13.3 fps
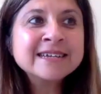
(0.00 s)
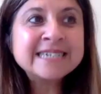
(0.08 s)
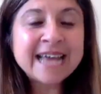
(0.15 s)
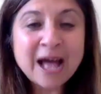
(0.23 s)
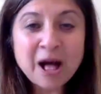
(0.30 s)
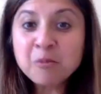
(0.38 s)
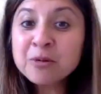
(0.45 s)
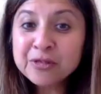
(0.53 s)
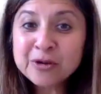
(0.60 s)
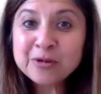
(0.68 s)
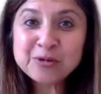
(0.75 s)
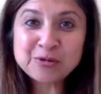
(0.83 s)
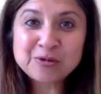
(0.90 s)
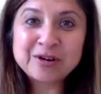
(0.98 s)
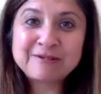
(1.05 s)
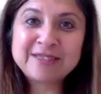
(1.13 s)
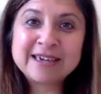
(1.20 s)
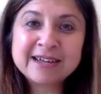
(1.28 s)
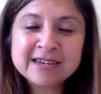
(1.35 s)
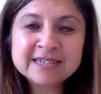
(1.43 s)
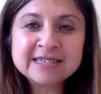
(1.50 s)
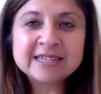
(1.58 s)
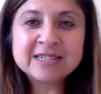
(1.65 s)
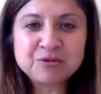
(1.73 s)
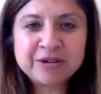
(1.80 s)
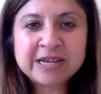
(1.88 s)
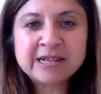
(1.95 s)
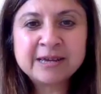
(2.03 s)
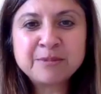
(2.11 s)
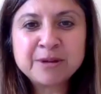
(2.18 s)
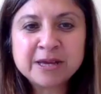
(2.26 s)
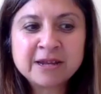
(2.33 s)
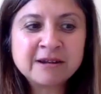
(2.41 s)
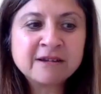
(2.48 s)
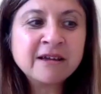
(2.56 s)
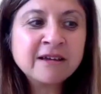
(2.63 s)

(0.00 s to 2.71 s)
to help with those sort of things. It's really been